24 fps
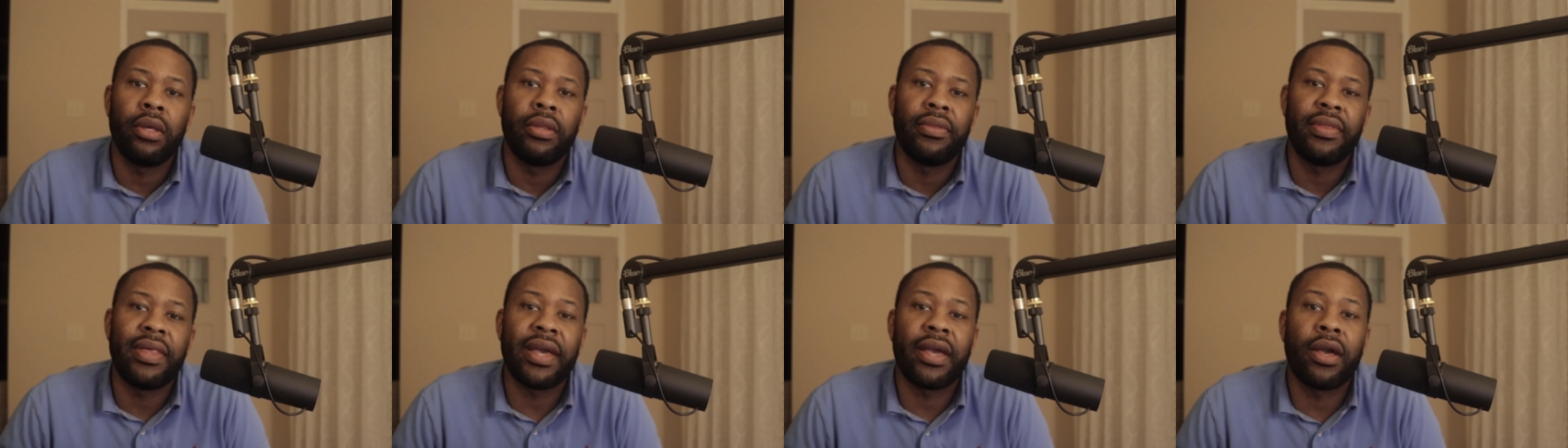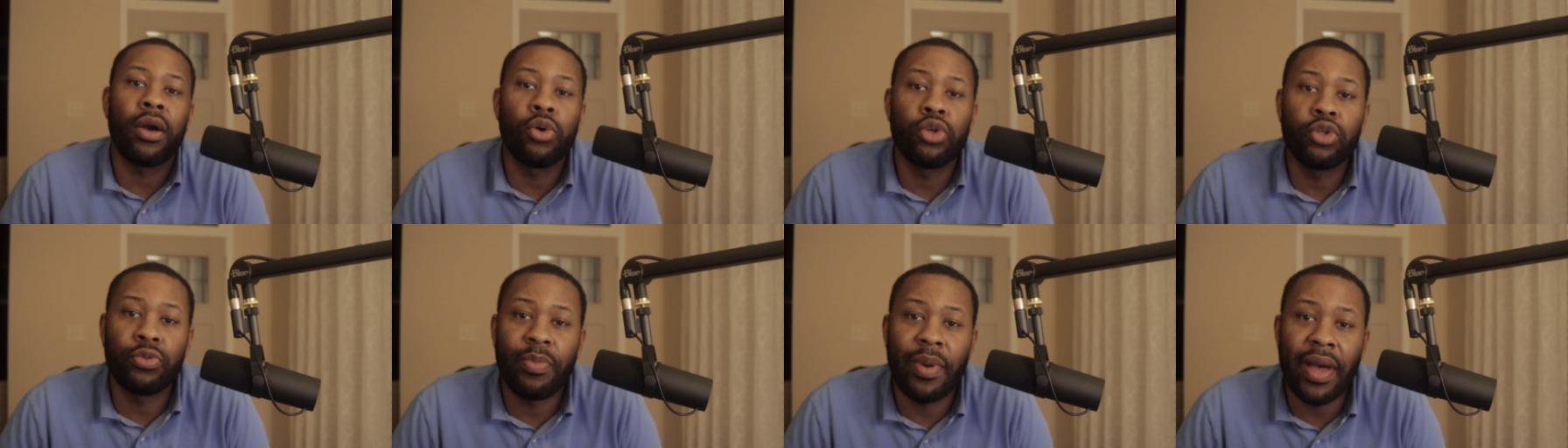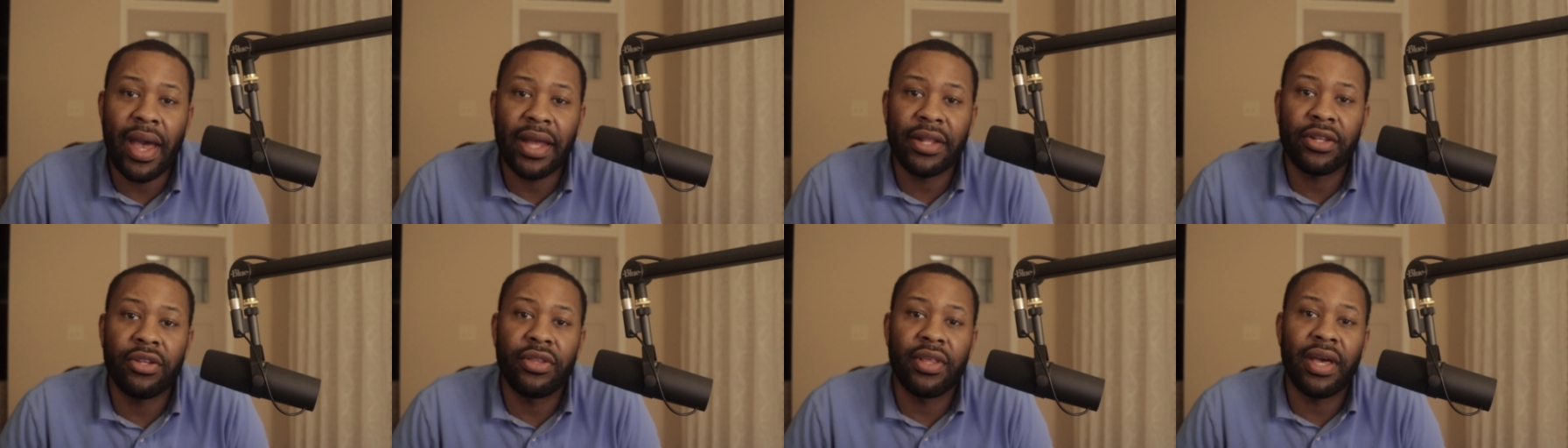That goes
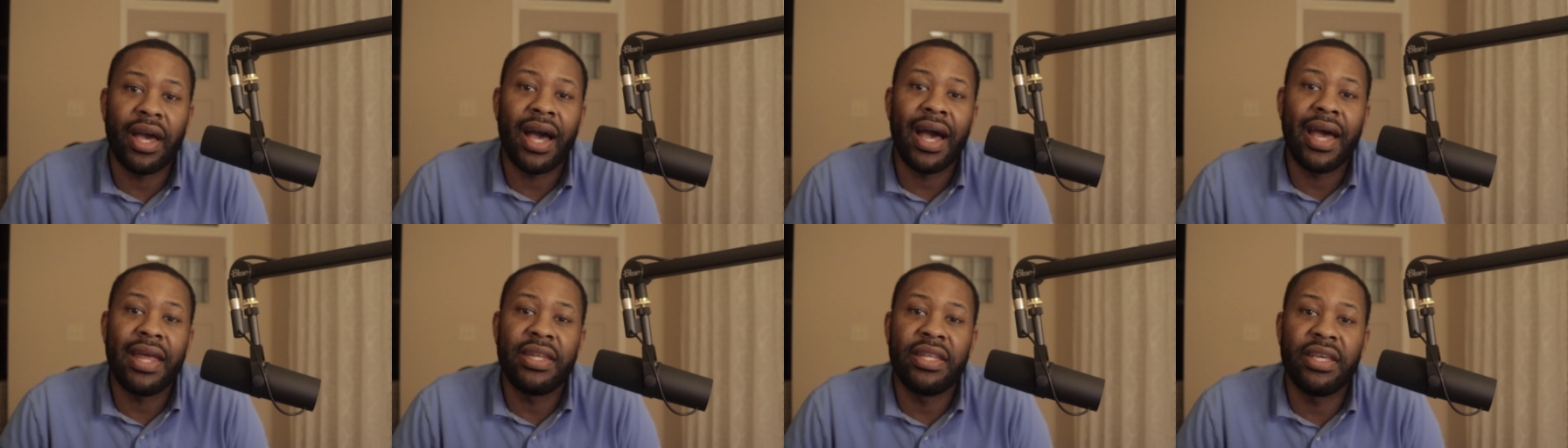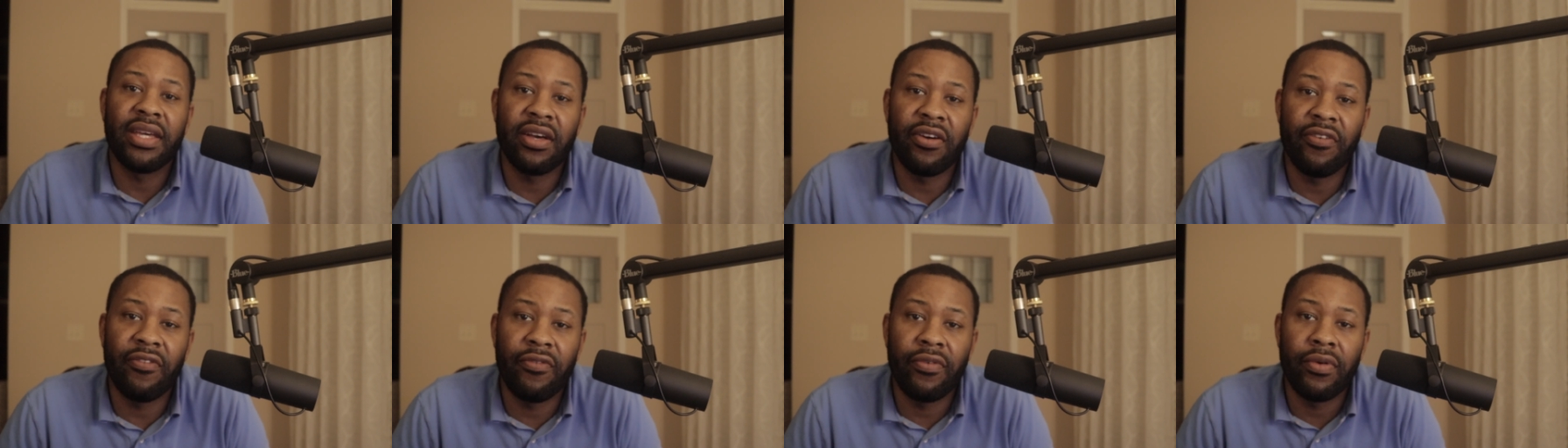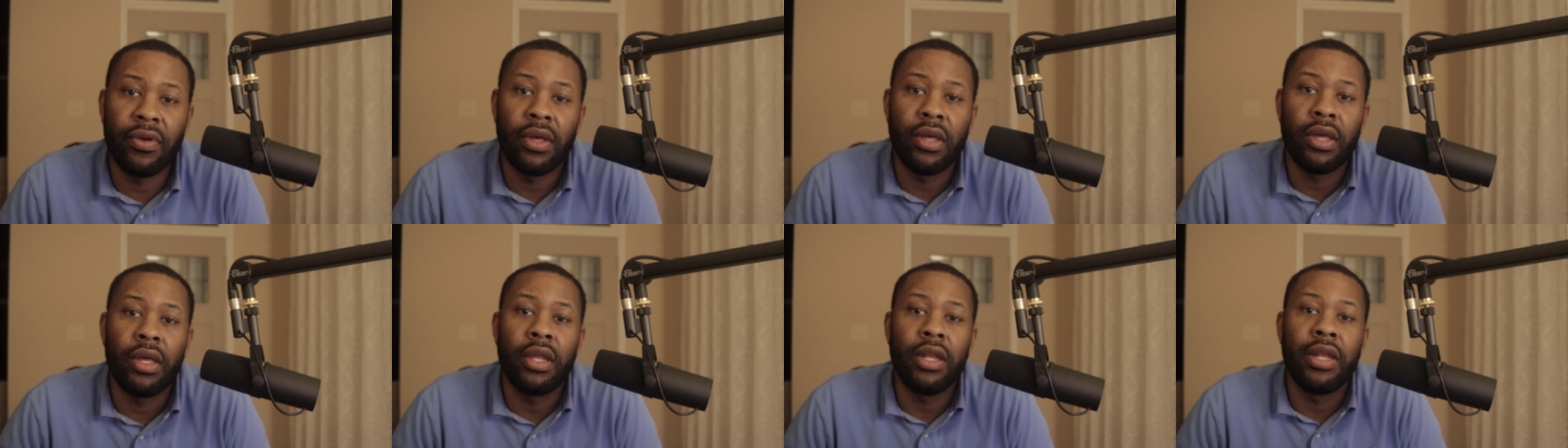back to the idea of
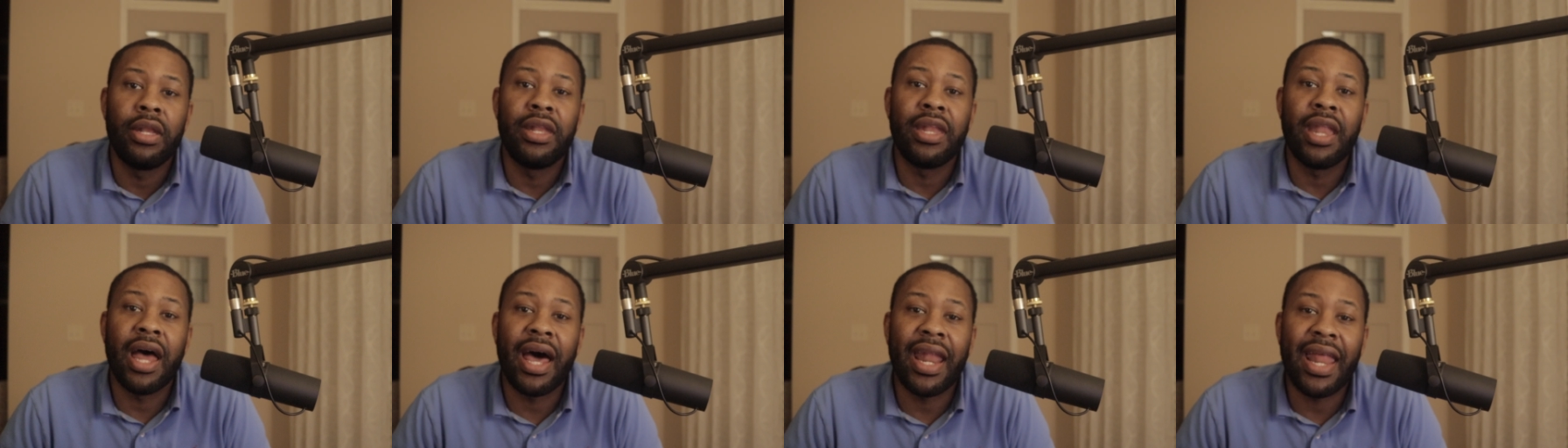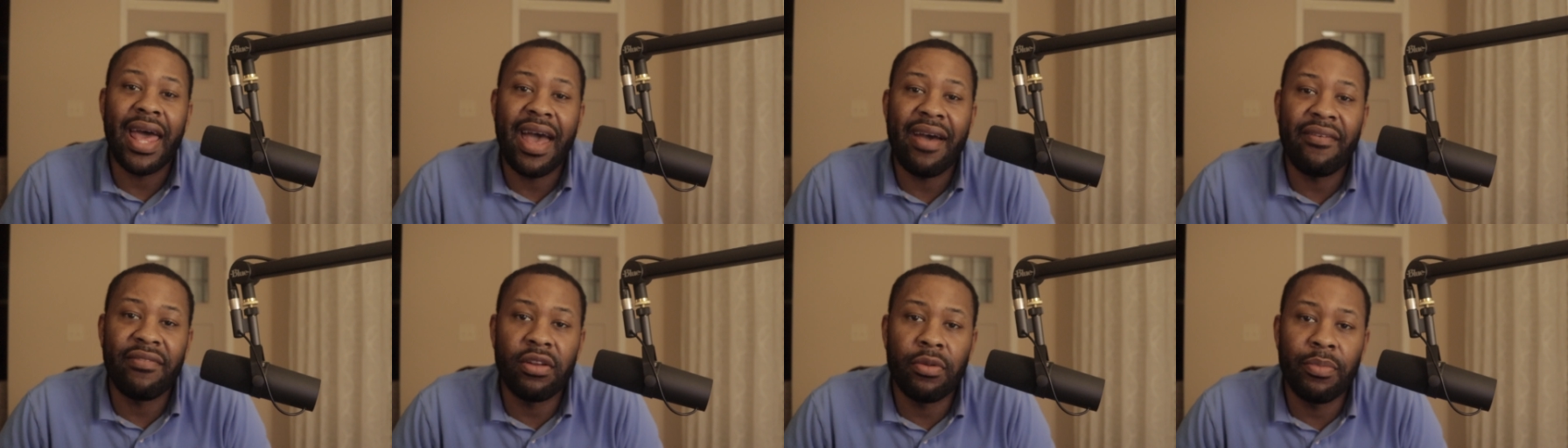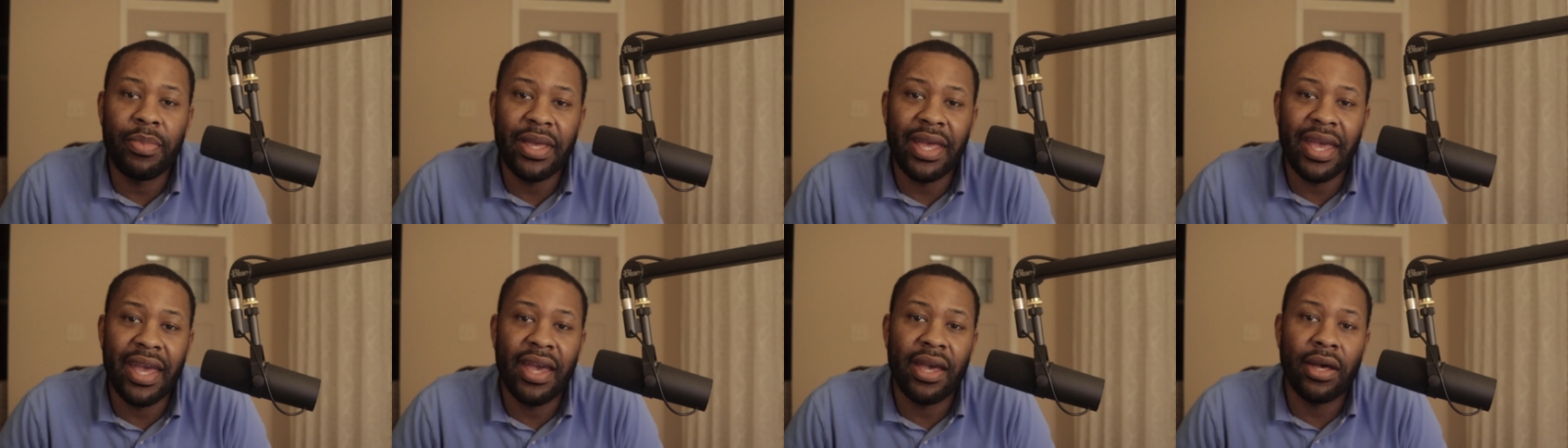not having to
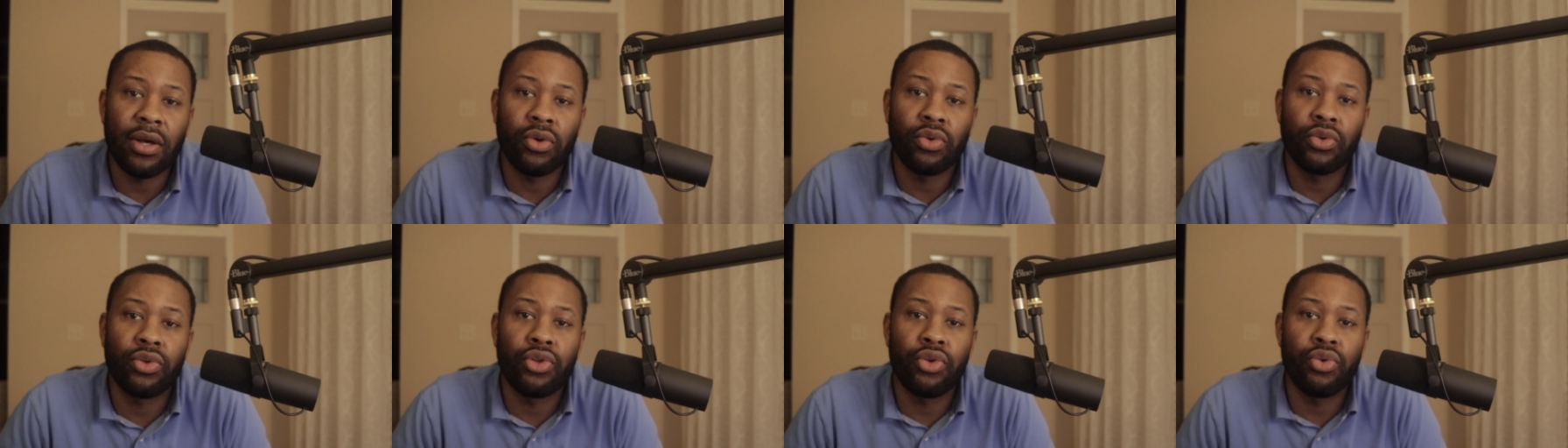be held